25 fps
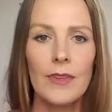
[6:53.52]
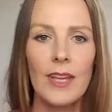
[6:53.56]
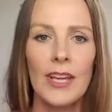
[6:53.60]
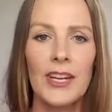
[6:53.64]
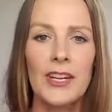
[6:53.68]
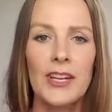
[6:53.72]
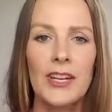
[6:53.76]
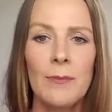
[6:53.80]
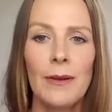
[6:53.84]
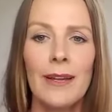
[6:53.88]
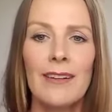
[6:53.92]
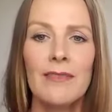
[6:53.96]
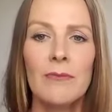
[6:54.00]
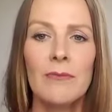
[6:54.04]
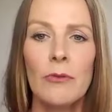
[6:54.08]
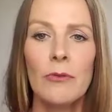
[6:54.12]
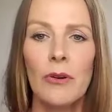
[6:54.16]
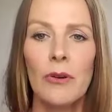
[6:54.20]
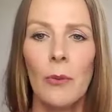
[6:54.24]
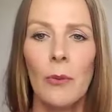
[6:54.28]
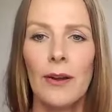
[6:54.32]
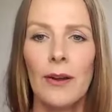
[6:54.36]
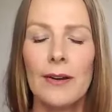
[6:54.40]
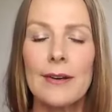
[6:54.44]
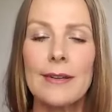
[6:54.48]
You might have
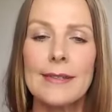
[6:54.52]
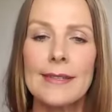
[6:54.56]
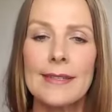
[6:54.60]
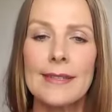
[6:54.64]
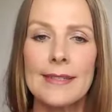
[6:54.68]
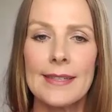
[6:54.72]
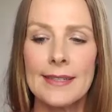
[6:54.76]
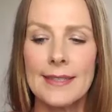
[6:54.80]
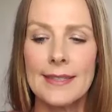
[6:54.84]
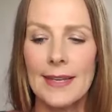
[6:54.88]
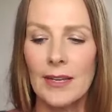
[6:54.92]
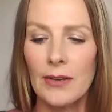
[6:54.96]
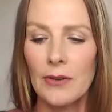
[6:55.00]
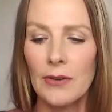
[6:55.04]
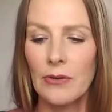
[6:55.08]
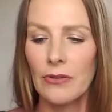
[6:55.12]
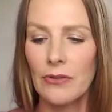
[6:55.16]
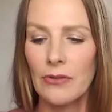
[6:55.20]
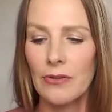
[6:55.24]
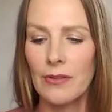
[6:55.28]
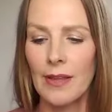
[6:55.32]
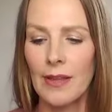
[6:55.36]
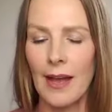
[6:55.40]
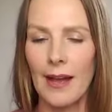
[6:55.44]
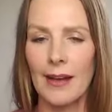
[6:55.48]
more awareness as I take you
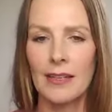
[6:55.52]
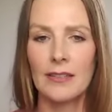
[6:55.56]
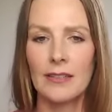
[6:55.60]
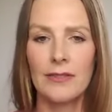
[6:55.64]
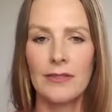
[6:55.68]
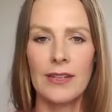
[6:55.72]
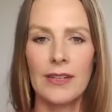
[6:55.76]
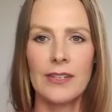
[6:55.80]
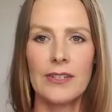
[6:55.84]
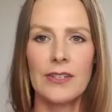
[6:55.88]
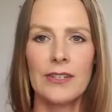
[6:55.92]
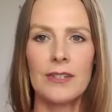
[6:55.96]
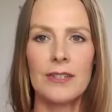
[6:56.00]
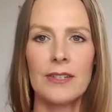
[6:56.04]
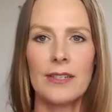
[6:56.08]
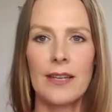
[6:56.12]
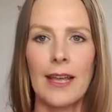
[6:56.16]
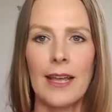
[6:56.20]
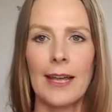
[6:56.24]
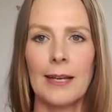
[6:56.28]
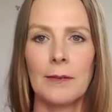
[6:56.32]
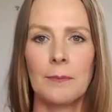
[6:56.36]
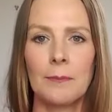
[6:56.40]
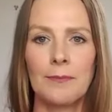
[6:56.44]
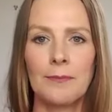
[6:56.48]
through the activation
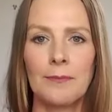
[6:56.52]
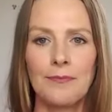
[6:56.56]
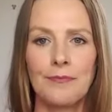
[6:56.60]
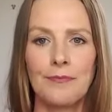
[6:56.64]
today.